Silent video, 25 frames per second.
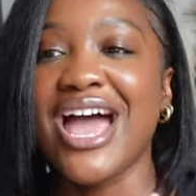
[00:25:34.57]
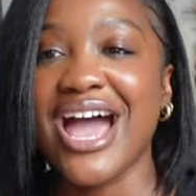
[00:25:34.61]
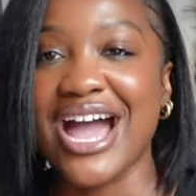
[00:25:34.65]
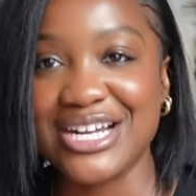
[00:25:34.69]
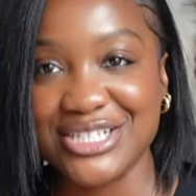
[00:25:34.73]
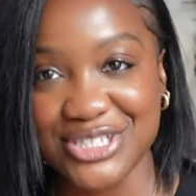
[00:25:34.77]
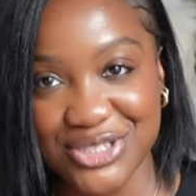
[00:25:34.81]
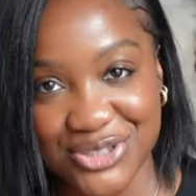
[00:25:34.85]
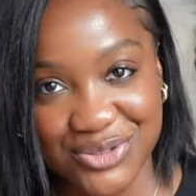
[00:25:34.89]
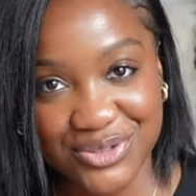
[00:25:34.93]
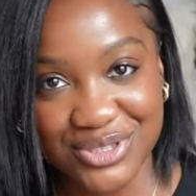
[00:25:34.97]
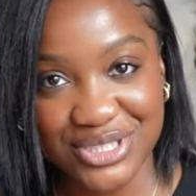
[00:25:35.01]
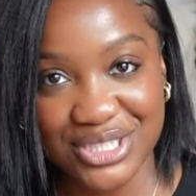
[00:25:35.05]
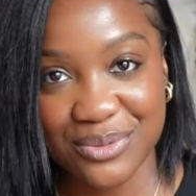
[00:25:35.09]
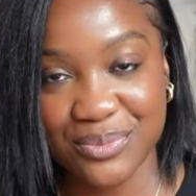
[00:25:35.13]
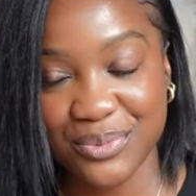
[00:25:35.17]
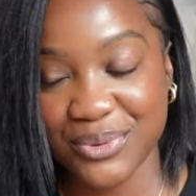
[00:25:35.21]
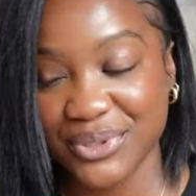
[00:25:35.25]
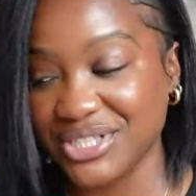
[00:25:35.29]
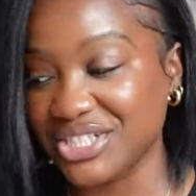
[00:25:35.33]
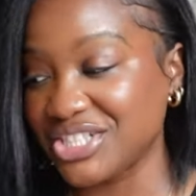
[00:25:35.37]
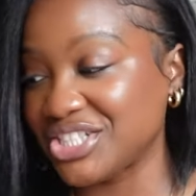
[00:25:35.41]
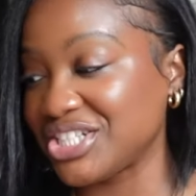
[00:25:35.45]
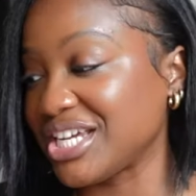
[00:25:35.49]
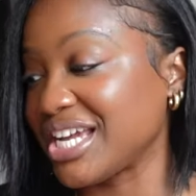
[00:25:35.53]
I truly
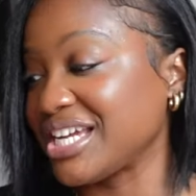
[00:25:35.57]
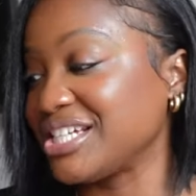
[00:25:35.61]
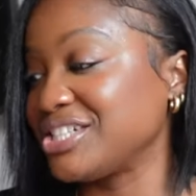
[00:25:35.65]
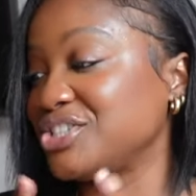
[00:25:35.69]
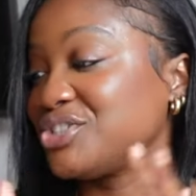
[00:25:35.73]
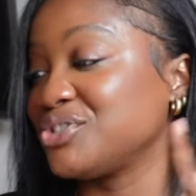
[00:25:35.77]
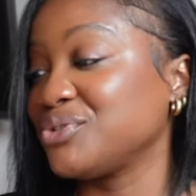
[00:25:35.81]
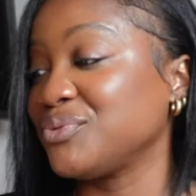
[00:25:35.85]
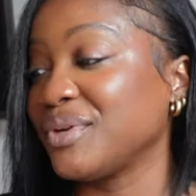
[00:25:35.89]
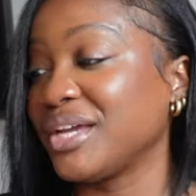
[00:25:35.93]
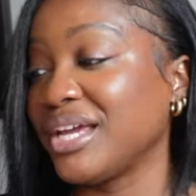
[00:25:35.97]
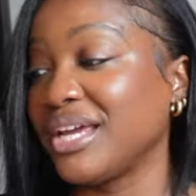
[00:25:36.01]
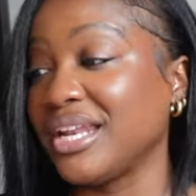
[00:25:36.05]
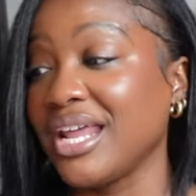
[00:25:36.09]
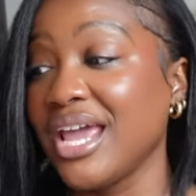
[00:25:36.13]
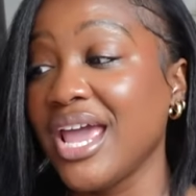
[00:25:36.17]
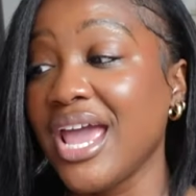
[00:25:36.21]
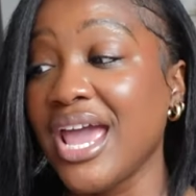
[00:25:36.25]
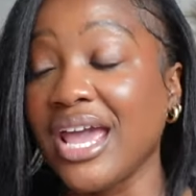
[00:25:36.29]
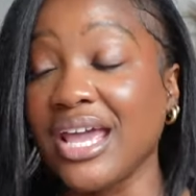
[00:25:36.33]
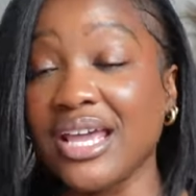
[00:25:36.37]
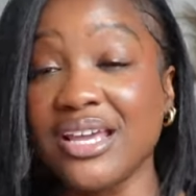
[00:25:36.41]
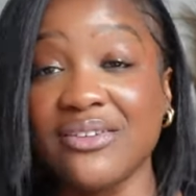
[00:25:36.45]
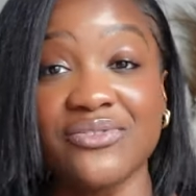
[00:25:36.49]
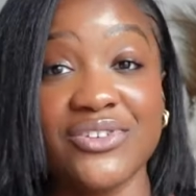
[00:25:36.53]
appreciate you. And
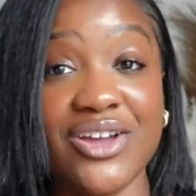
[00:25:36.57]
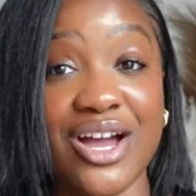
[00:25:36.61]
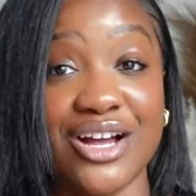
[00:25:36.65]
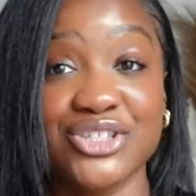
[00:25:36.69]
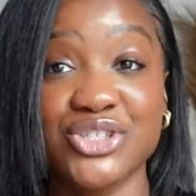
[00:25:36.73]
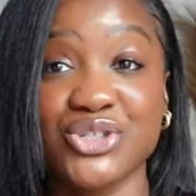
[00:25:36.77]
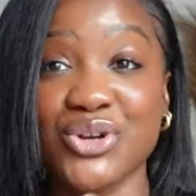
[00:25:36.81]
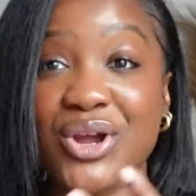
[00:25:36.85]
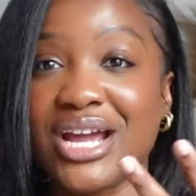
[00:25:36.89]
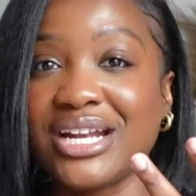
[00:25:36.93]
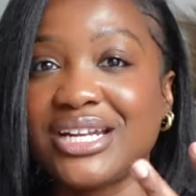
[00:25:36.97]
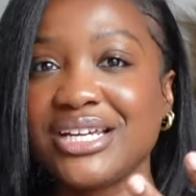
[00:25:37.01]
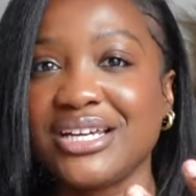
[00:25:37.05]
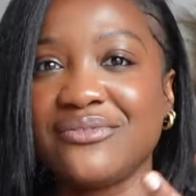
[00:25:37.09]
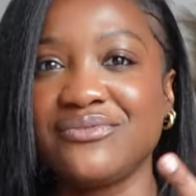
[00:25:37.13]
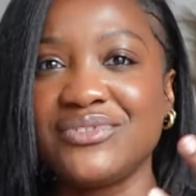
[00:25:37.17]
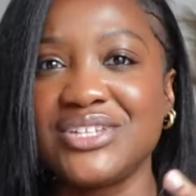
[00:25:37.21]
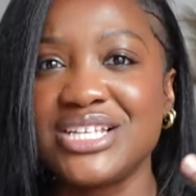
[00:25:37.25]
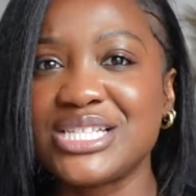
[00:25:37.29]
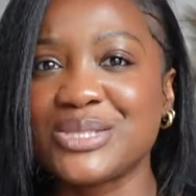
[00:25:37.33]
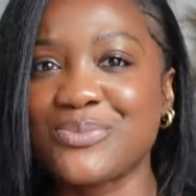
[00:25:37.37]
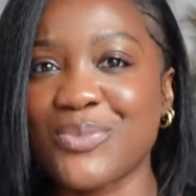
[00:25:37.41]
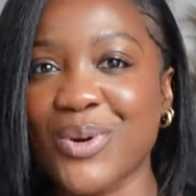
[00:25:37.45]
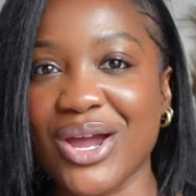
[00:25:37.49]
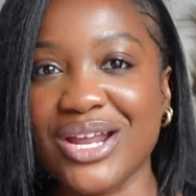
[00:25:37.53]
if y'all try any of
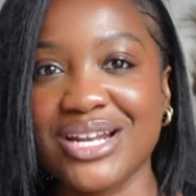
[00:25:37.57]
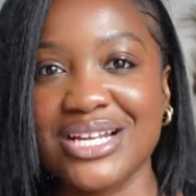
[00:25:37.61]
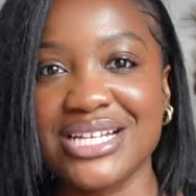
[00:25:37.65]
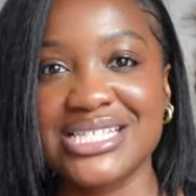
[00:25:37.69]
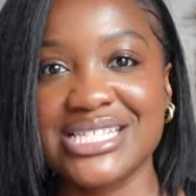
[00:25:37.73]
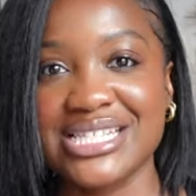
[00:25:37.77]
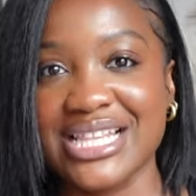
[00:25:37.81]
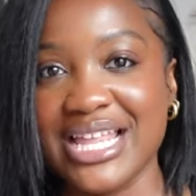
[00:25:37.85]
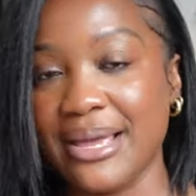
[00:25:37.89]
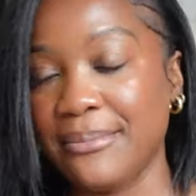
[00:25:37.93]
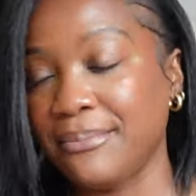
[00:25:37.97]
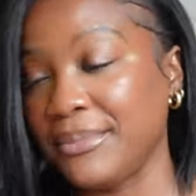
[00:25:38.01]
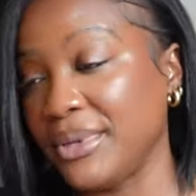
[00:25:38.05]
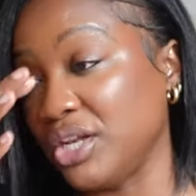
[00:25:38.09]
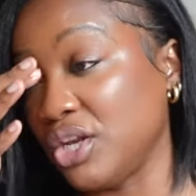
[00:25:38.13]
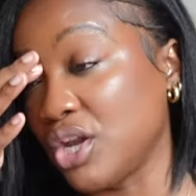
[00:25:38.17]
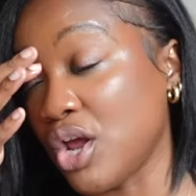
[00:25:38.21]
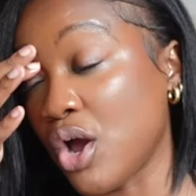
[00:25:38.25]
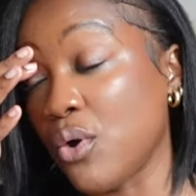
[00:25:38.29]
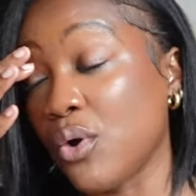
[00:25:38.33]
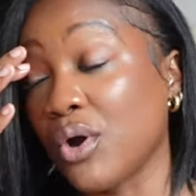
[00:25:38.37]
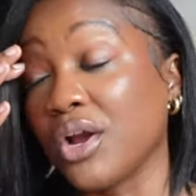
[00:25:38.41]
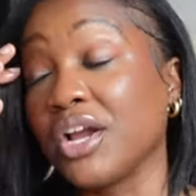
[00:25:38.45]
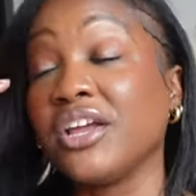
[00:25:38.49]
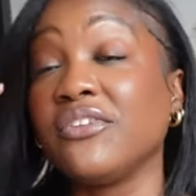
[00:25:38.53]
these products, let me
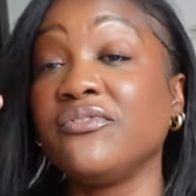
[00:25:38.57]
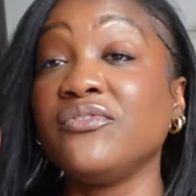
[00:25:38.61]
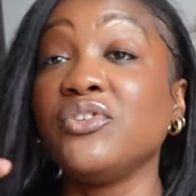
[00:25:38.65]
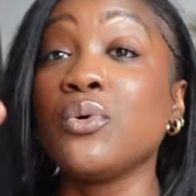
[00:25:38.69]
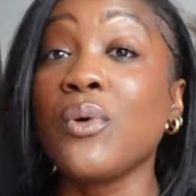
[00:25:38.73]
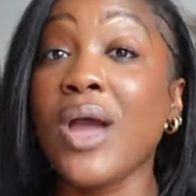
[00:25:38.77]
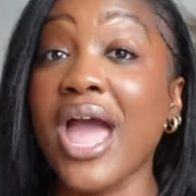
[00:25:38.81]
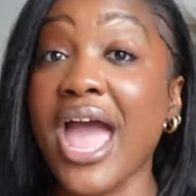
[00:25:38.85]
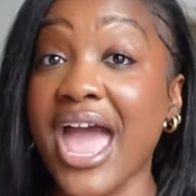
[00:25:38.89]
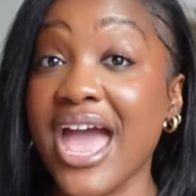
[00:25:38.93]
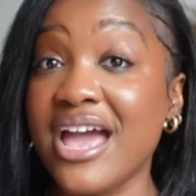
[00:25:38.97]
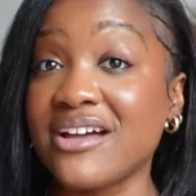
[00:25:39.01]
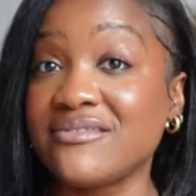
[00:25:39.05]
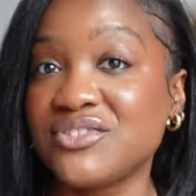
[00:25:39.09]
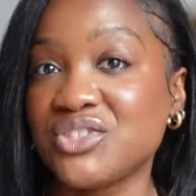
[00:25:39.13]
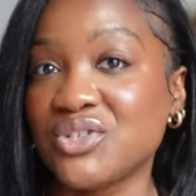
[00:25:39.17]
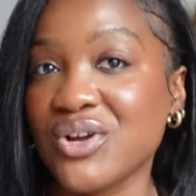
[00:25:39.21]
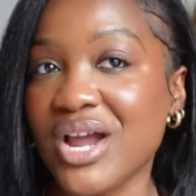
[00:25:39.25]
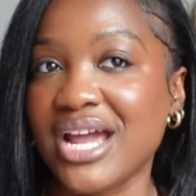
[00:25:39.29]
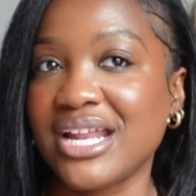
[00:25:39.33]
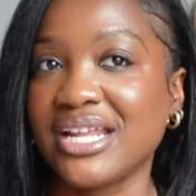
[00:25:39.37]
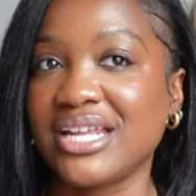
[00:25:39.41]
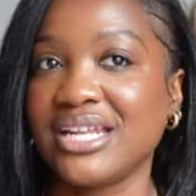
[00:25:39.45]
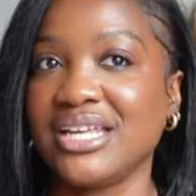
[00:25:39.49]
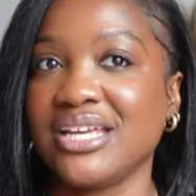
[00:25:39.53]
know. Or if you have
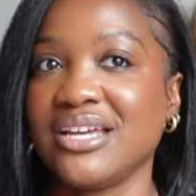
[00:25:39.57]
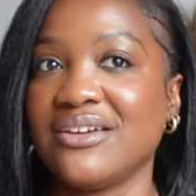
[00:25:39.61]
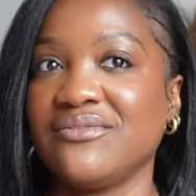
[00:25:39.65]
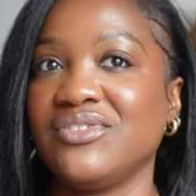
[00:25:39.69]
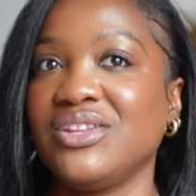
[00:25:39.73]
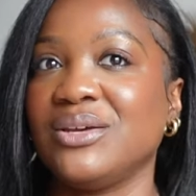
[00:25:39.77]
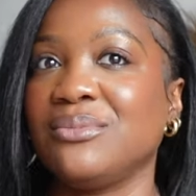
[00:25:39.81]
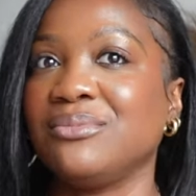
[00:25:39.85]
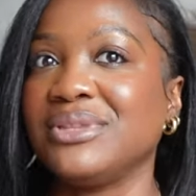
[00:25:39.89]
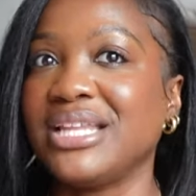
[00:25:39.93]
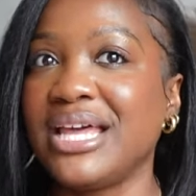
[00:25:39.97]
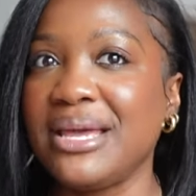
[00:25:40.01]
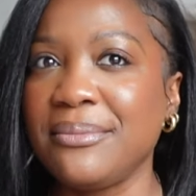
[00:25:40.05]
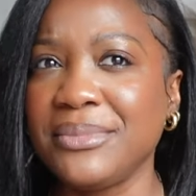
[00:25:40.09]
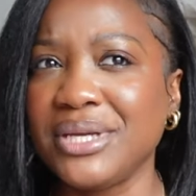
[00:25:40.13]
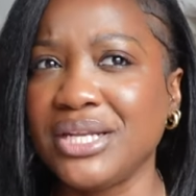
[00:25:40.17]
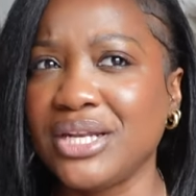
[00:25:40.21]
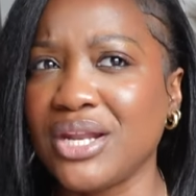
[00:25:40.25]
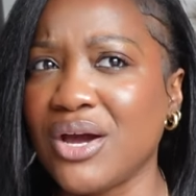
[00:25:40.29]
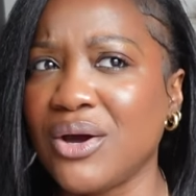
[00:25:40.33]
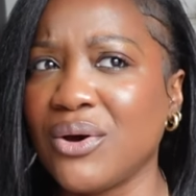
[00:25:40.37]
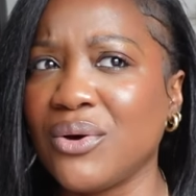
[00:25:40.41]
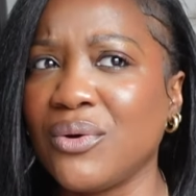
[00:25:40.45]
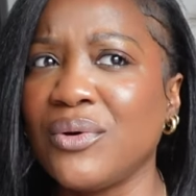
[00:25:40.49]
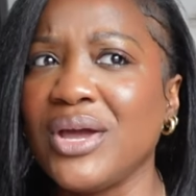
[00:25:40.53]
tried any of them, let me
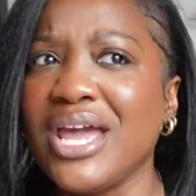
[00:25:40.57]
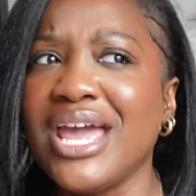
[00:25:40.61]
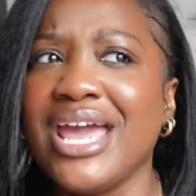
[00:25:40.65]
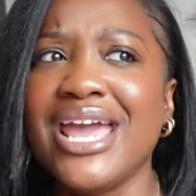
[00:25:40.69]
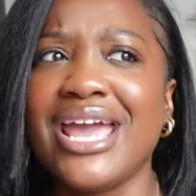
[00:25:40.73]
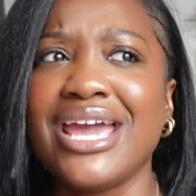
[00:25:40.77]
know.